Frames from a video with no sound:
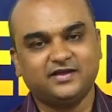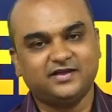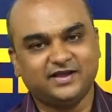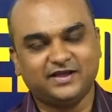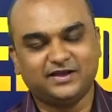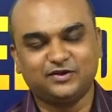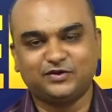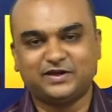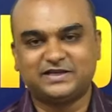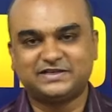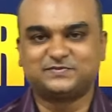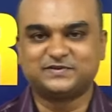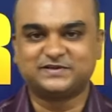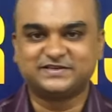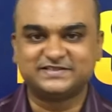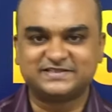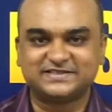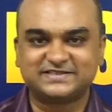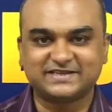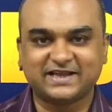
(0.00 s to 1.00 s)
Hello
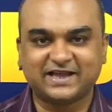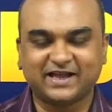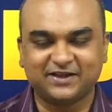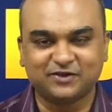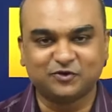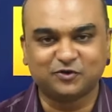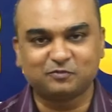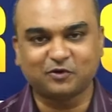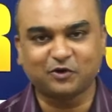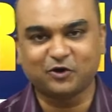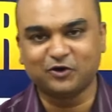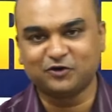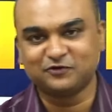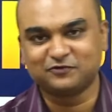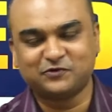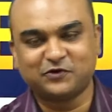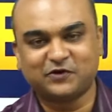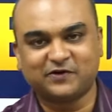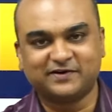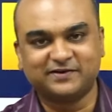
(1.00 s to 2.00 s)
aspirants, I hope all
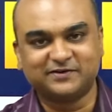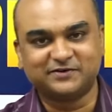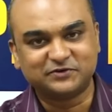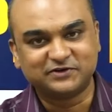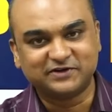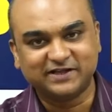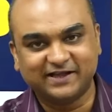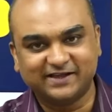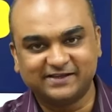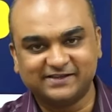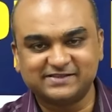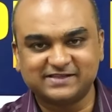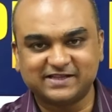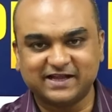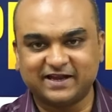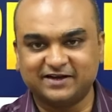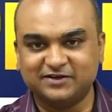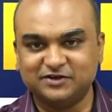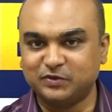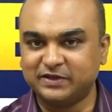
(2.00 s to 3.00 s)
of you are in good health
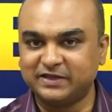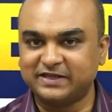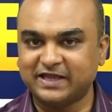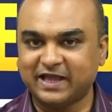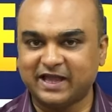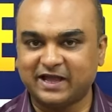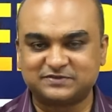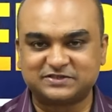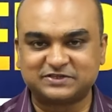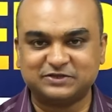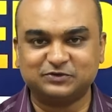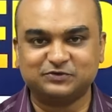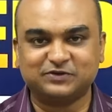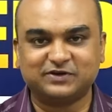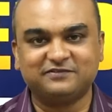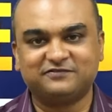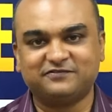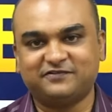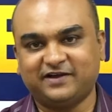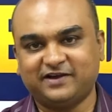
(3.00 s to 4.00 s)
and doing
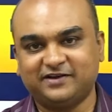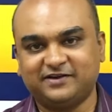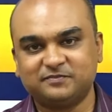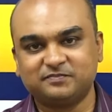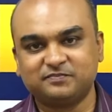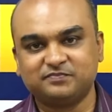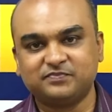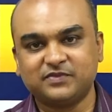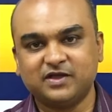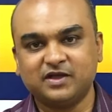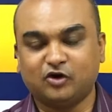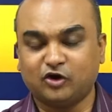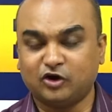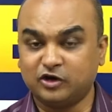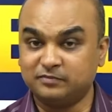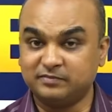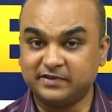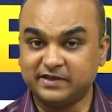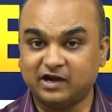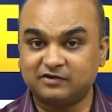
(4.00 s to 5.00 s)
absolutely fine.
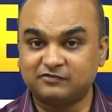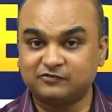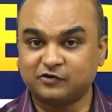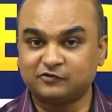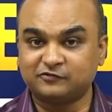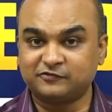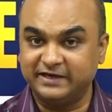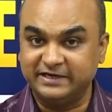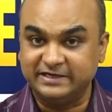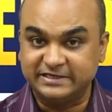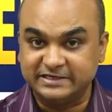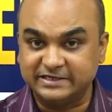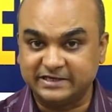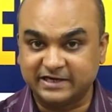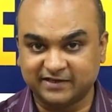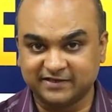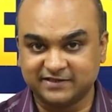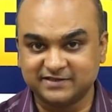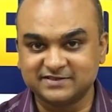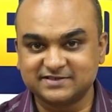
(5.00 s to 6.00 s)
On behalf of Eden
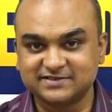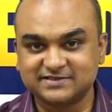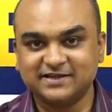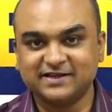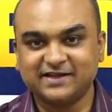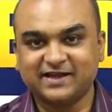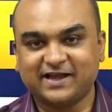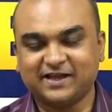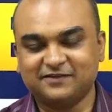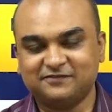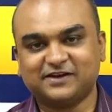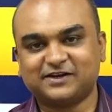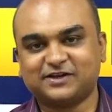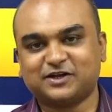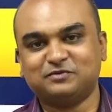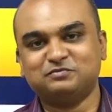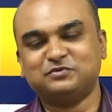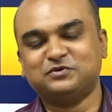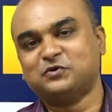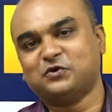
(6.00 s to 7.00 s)
I A S, I
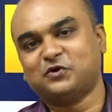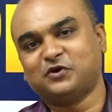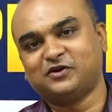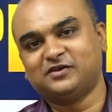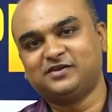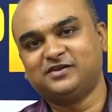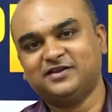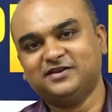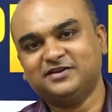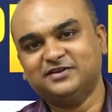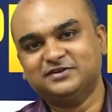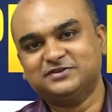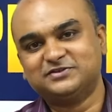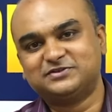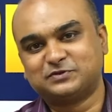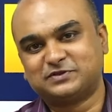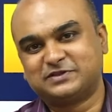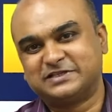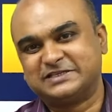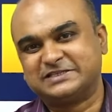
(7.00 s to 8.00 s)
welcome you all
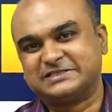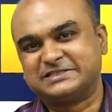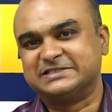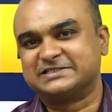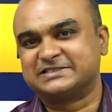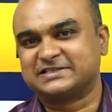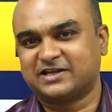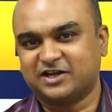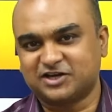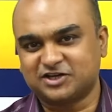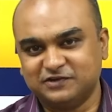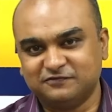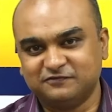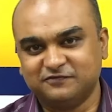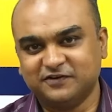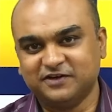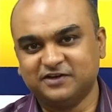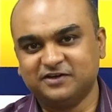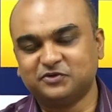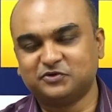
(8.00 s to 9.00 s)
to this discussion
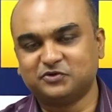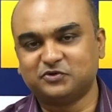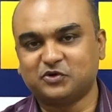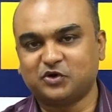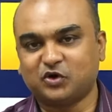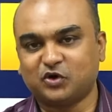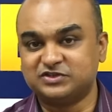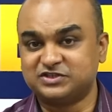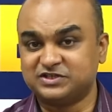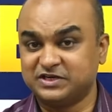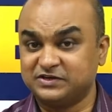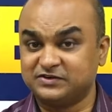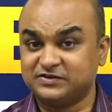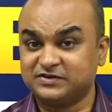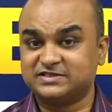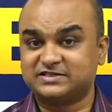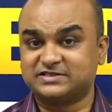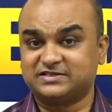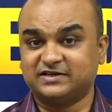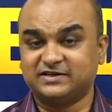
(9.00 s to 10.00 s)
video on
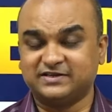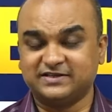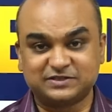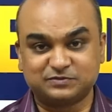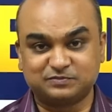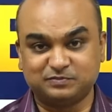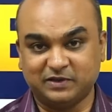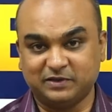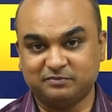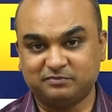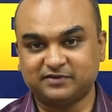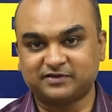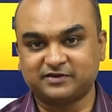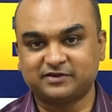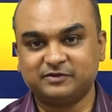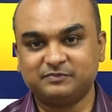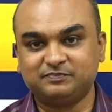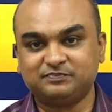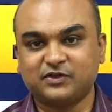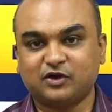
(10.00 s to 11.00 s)
General Studies paper
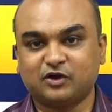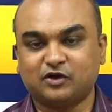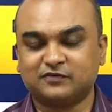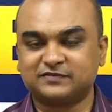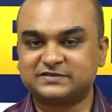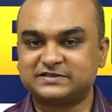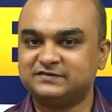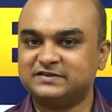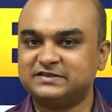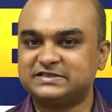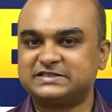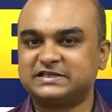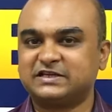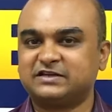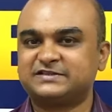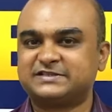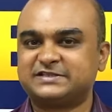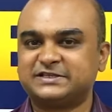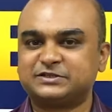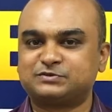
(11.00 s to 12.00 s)
of Civil
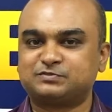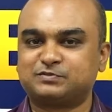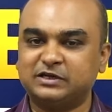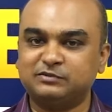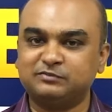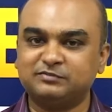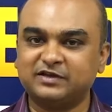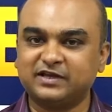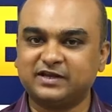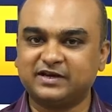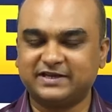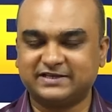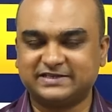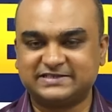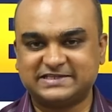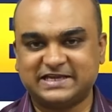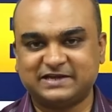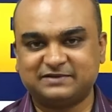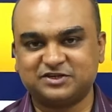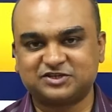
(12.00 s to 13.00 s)
Services Preliminary
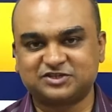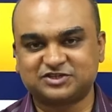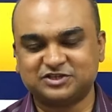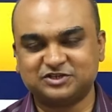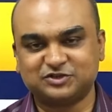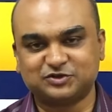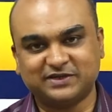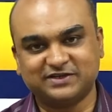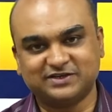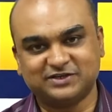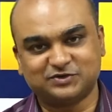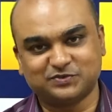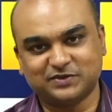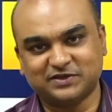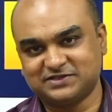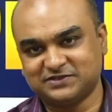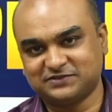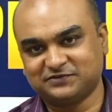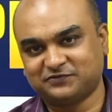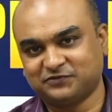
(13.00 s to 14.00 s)
Examination twenty
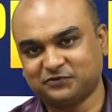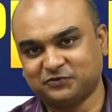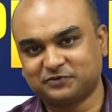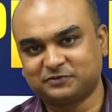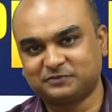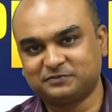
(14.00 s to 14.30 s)
twenty-four.